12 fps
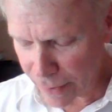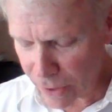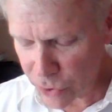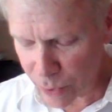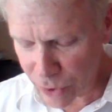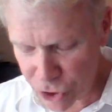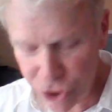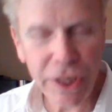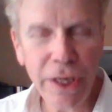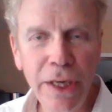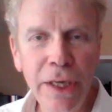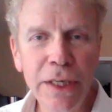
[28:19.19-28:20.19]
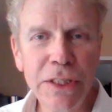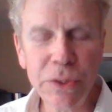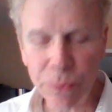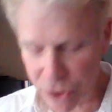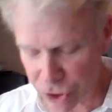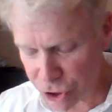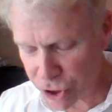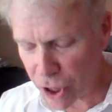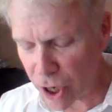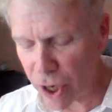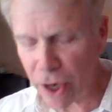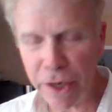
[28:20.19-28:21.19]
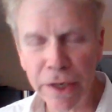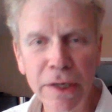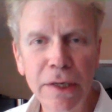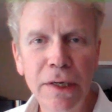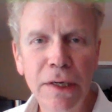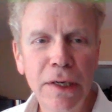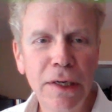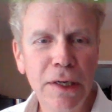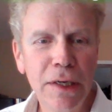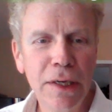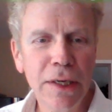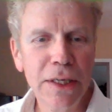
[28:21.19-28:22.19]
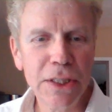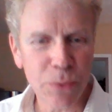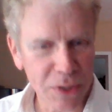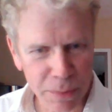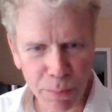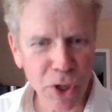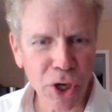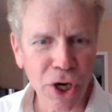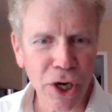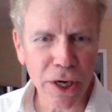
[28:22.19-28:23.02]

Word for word: Swiss cheese, Swiss chard, Swiss burger.